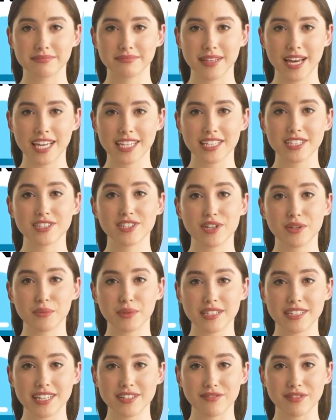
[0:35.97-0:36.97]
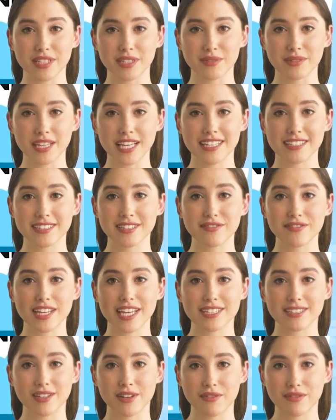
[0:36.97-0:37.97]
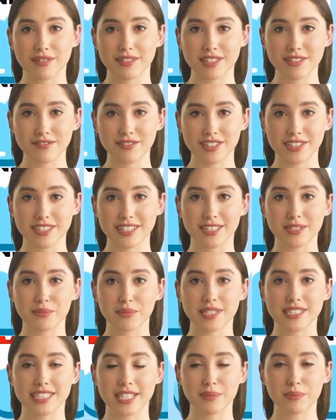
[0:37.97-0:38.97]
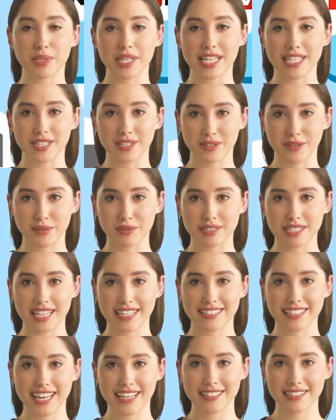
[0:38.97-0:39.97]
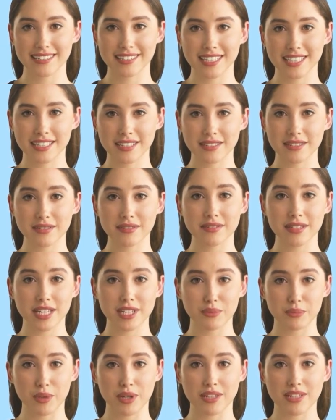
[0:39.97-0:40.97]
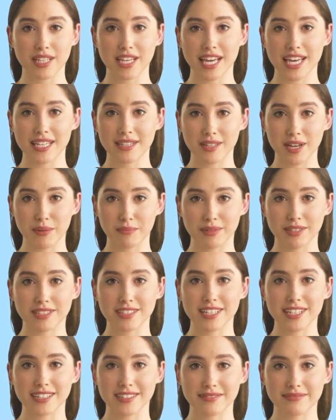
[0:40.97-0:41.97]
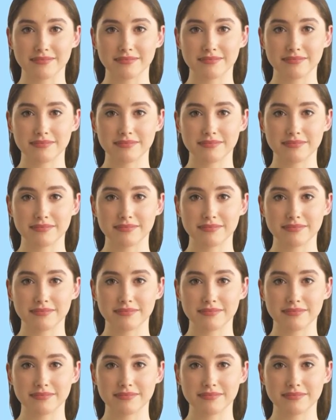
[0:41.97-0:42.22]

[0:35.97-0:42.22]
An intuitive user interface offers efficient WYSIWYG content editing and one-click publishing.